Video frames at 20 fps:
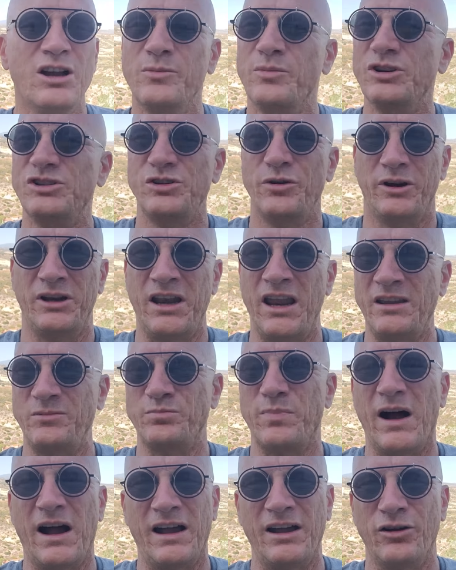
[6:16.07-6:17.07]
because you're a net
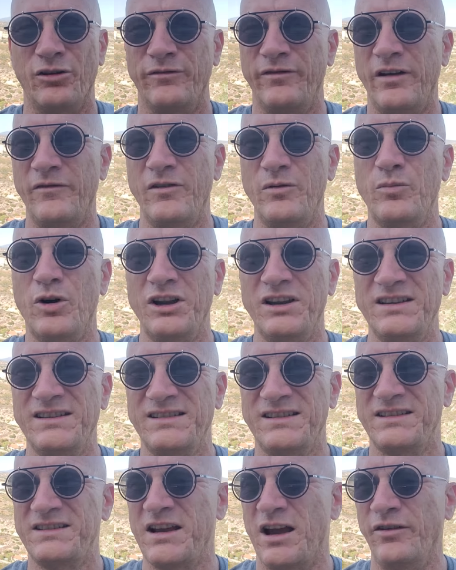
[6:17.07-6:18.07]
buyer of everybody's
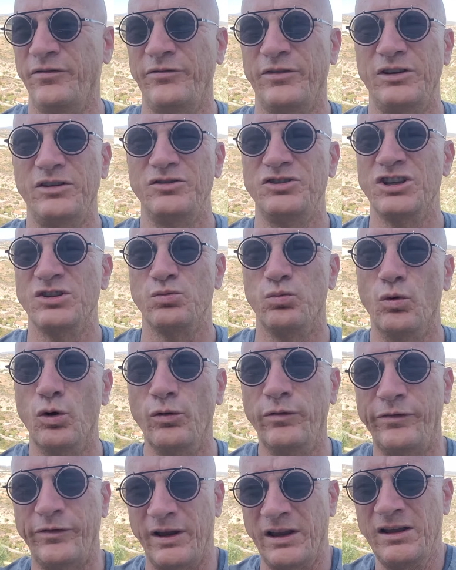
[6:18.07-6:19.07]
stuff and you're just
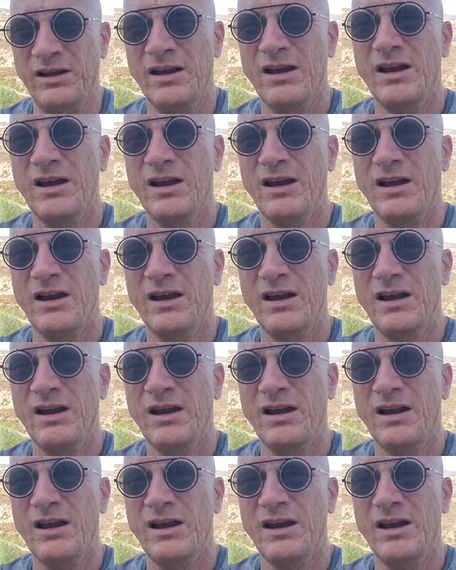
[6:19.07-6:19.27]
wolfing.